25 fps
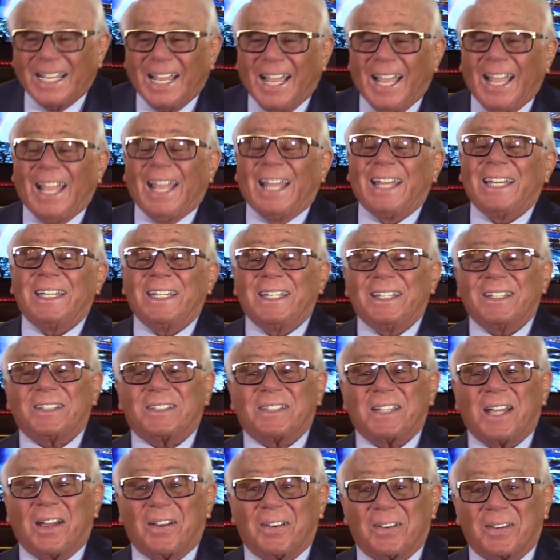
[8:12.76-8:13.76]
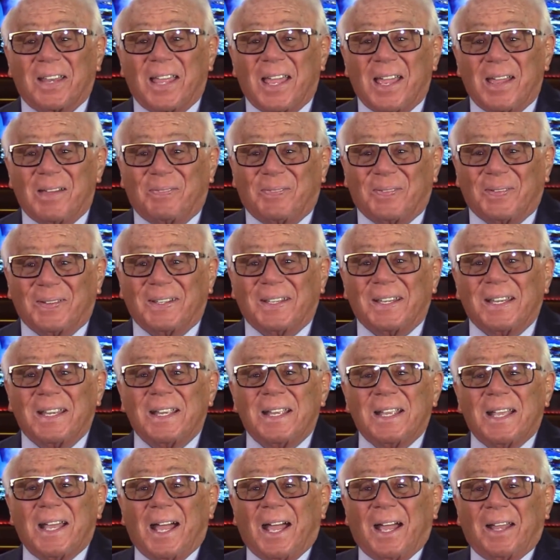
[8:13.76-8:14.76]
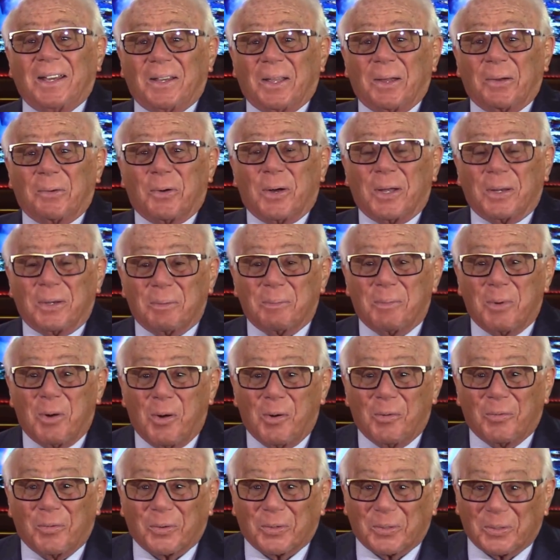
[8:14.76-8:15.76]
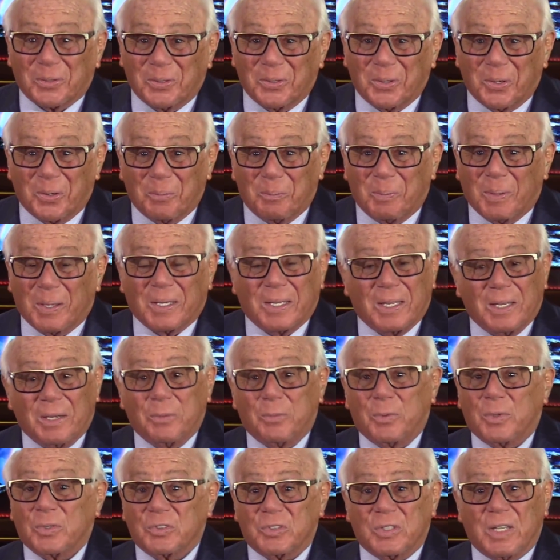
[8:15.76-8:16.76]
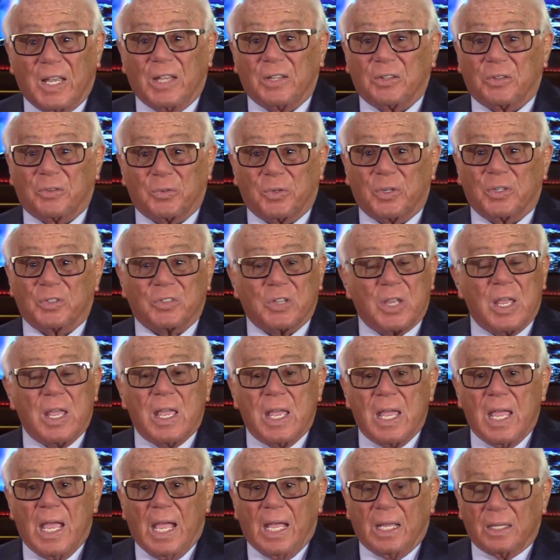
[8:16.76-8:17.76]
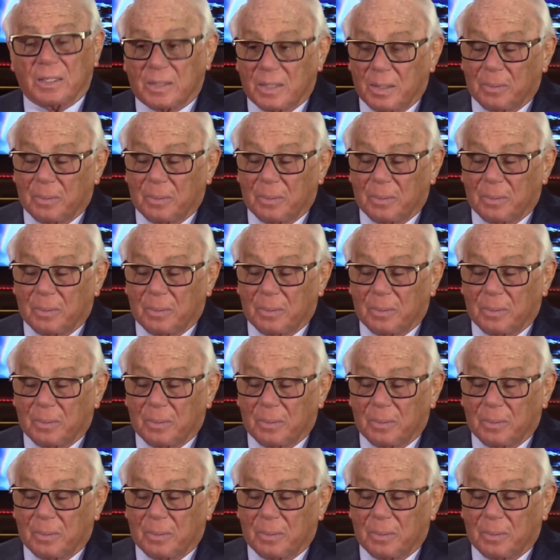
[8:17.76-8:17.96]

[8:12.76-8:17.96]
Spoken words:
And he started laughing, and I won him over, you know, but he was not dressed. The